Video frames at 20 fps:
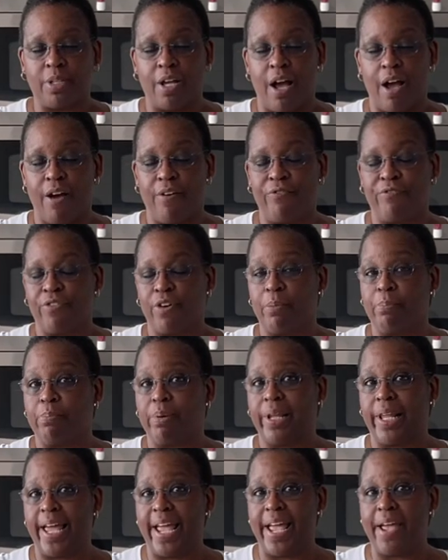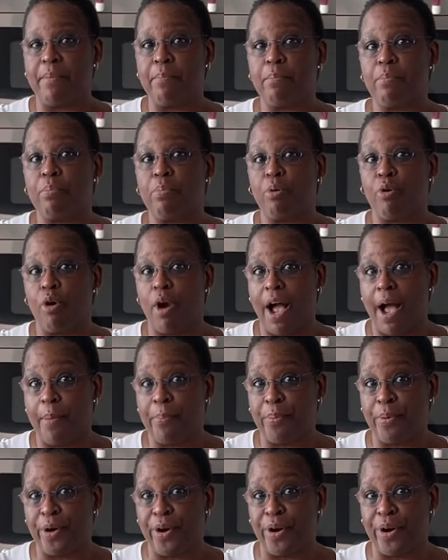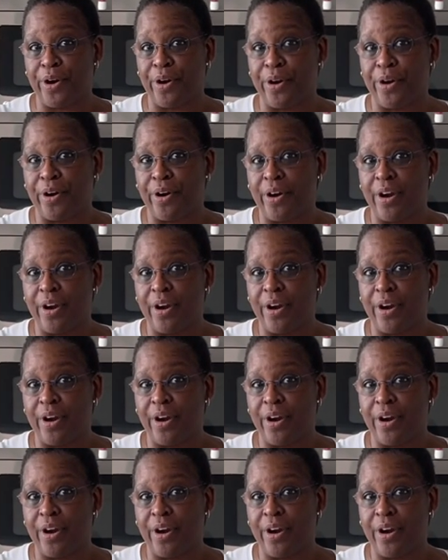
off from Plant Proper.